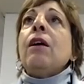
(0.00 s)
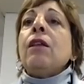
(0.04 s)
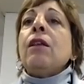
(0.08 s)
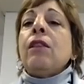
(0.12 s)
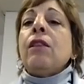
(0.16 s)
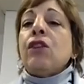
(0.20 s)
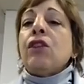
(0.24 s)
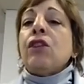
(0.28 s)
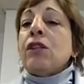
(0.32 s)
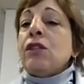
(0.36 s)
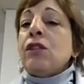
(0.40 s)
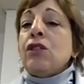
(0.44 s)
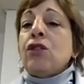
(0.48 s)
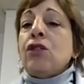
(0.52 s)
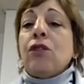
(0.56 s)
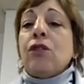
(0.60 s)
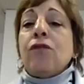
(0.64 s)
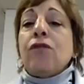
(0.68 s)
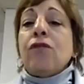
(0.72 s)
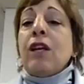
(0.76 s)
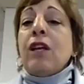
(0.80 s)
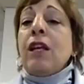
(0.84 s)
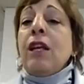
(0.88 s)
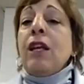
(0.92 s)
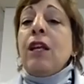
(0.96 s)
just your
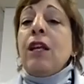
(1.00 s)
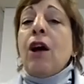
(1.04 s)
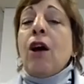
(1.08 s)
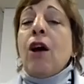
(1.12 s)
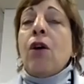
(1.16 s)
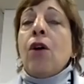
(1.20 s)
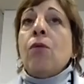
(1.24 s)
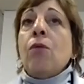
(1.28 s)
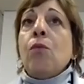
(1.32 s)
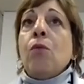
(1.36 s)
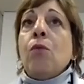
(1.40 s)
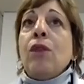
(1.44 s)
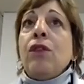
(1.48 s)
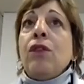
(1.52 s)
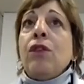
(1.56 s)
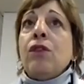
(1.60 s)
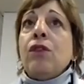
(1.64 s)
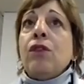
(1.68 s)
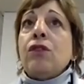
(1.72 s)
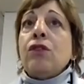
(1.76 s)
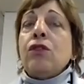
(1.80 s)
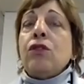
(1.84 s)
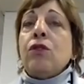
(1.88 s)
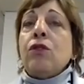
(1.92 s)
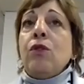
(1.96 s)
video with your
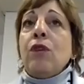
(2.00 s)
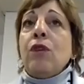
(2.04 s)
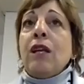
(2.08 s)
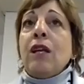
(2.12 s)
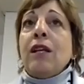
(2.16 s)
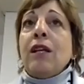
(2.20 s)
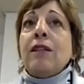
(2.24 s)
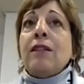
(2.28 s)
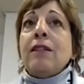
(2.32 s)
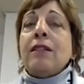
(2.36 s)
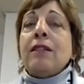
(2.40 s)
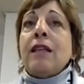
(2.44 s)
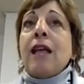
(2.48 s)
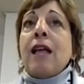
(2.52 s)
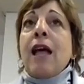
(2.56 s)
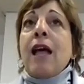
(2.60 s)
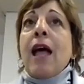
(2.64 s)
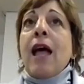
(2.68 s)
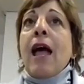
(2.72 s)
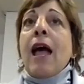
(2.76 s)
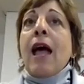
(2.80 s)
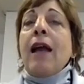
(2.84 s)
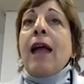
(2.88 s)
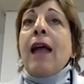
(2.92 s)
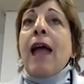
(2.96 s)
students
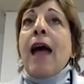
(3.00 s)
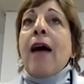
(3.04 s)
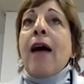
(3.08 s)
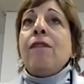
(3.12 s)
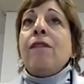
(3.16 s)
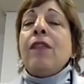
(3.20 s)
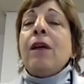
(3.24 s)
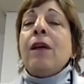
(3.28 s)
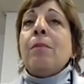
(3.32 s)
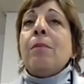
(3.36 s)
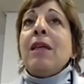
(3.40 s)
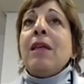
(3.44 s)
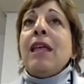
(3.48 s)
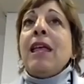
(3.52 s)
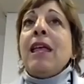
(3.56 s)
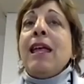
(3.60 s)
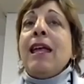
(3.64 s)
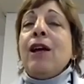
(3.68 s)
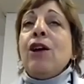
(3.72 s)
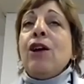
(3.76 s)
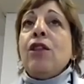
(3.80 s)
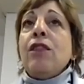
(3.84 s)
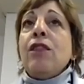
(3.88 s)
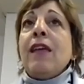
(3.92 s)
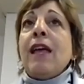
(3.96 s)
and have them
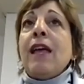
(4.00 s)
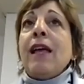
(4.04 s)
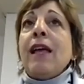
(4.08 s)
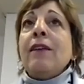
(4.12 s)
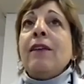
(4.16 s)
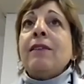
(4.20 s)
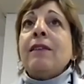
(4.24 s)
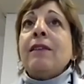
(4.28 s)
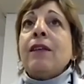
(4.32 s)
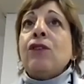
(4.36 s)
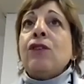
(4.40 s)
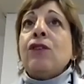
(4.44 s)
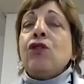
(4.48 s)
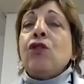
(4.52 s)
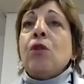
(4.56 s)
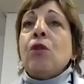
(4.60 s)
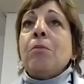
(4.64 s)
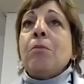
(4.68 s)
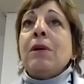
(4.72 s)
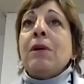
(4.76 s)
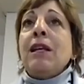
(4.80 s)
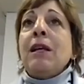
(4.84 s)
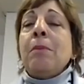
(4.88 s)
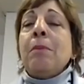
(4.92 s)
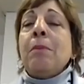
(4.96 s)
hear things as you're
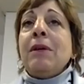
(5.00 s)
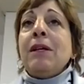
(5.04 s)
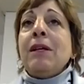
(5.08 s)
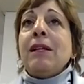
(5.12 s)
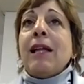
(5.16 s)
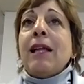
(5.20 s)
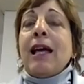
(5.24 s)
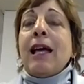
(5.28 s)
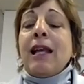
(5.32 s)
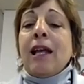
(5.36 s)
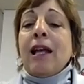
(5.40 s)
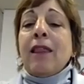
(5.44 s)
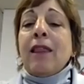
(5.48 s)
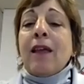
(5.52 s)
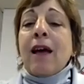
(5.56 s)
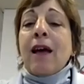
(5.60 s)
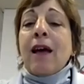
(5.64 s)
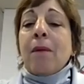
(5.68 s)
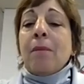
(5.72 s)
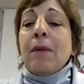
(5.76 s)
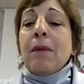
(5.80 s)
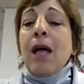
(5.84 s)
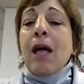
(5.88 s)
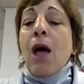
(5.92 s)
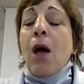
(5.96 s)
manipulating
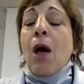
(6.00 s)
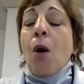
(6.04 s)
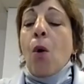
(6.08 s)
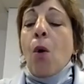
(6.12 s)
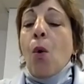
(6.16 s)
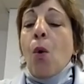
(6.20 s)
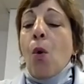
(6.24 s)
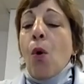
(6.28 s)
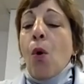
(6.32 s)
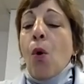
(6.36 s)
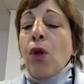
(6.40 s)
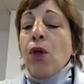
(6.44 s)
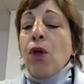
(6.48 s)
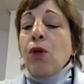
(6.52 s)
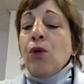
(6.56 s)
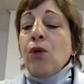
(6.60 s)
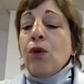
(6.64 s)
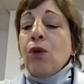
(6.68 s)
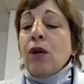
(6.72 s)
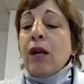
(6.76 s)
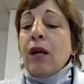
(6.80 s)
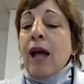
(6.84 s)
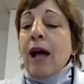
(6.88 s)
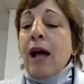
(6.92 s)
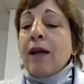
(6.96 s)
them. Or you
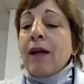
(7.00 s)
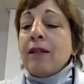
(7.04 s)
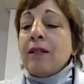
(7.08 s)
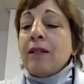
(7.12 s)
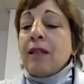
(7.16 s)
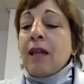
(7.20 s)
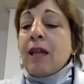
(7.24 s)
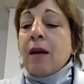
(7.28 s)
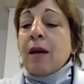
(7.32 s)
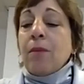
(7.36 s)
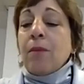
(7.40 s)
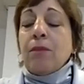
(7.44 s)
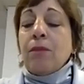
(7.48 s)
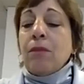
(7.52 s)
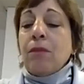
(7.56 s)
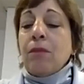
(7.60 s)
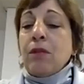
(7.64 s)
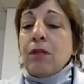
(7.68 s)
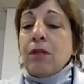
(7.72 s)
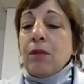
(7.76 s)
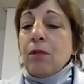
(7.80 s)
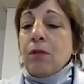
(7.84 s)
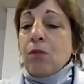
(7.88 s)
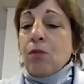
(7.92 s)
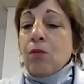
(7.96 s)
could ask them
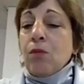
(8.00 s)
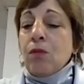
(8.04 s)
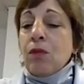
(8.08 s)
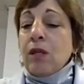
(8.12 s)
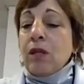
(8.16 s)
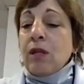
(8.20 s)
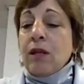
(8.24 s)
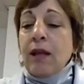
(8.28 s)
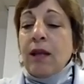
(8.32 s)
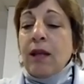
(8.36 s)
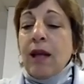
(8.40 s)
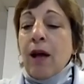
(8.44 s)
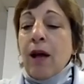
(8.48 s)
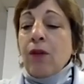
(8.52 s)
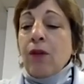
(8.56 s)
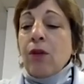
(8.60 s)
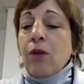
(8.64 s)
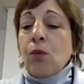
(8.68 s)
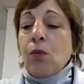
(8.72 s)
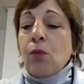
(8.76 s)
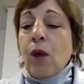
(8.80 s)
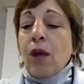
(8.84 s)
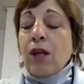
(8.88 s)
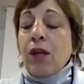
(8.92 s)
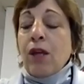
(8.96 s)
to tell
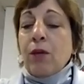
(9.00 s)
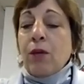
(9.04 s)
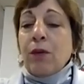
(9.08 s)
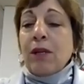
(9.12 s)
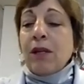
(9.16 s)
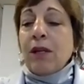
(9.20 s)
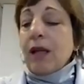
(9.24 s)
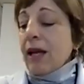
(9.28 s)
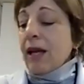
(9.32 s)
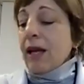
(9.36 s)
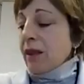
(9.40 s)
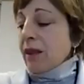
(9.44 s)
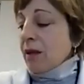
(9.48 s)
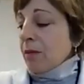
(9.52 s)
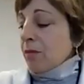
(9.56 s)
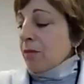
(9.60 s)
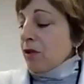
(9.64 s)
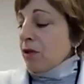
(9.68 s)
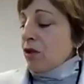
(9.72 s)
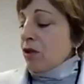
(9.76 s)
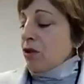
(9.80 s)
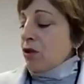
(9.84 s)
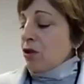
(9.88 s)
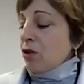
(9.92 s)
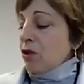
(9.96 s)
you what you would like them
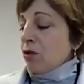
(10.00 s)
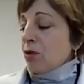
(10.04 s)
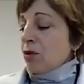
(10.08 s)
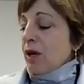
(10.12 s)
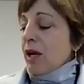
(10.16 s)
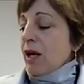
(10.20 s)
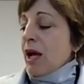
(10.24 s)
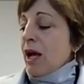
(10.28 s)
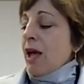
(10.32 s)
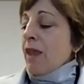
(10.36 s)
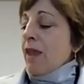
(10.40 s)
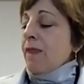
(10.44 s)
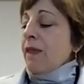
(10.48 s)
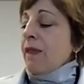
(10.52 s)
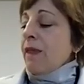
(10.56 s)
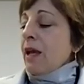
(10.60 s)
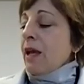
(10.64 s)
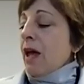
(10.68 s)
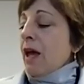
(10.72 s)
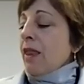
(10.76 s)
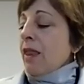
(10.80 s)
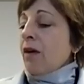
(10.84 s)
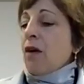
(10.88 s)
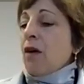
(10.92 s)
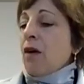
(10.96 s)
to do. The
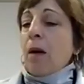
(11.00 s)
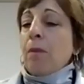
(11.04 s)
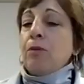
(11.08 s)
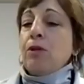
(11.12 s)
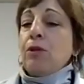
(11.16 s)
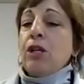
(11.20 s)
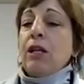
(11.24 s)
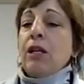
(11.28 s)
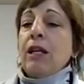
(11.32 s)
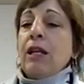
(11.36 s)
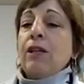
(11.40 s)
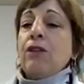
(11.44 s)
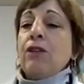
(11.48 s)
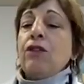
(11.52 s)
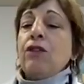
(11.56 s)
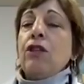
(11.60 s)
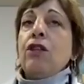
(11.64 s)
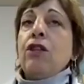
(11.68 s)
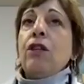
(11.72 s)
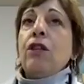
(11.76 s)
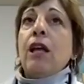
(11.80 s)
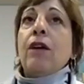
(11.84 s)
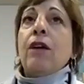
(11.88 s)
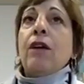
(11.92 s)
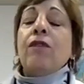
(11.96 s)
other option is
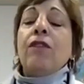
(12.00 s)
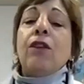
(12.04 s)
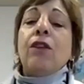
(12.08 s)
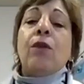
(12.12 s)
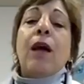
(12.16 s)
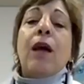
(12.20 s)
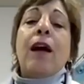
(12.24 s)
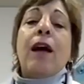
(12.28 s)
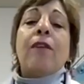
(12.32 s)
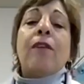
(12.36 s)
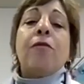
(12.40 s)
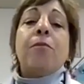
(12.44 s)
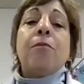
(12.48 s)
if you have